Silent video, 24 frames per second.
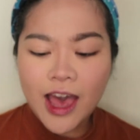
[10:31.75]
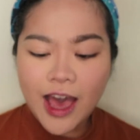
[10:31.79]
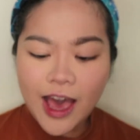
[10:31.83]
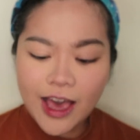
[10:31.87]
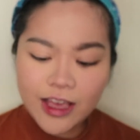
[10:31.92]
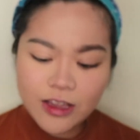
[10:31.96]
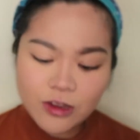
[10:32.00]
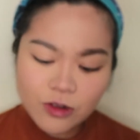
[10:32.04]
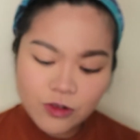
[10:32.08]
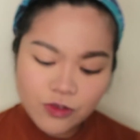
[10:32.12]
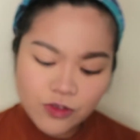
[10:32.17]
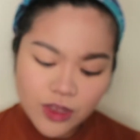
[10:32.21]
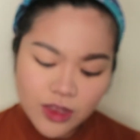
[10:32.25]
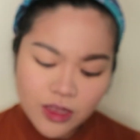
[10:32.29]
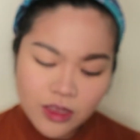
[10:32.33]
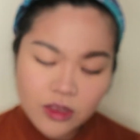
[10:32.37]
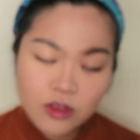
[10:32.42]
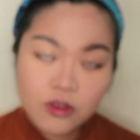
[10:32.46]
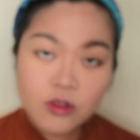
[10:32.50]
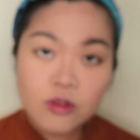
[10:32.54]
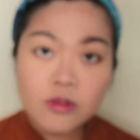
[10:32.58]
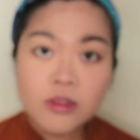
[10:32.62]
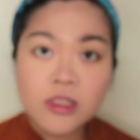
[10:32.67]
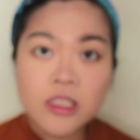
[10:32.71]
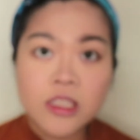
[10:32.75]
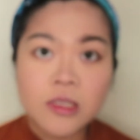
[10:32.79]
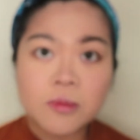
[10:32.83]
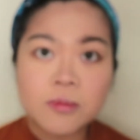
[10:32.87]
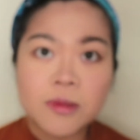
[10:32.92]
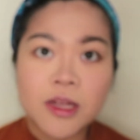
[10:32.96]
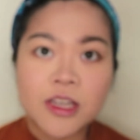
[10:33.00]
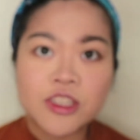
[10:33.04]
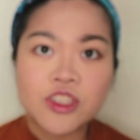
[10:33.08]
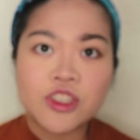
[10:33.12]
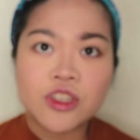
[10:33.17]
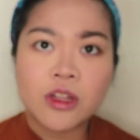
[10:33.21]
I don't really use this
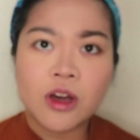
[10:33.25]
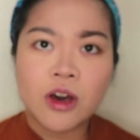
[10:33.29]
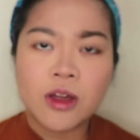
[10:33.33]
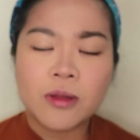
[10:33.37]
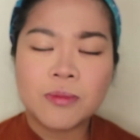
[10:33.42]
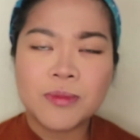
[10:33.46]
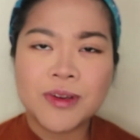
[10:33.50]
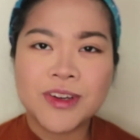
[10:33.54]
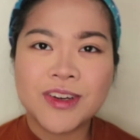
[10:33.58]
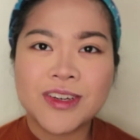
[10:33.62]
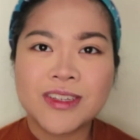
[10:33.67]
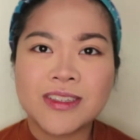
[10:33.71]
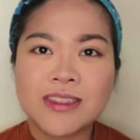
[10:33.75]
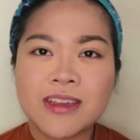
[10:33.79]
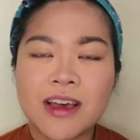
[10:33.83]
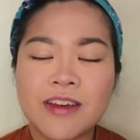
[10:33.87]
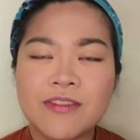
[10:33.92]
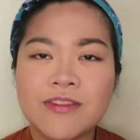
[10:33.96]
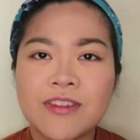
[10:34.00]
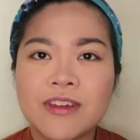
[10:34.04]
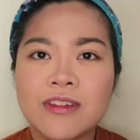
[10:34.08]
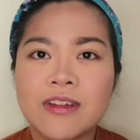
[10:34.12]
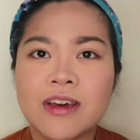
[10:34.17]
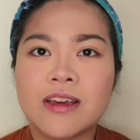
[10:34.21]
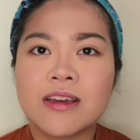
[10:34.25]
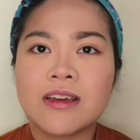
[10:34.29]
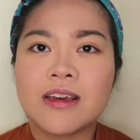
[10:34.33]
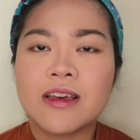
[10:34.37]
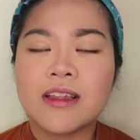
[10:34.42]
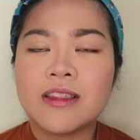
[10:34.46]
blush a lot because I feel like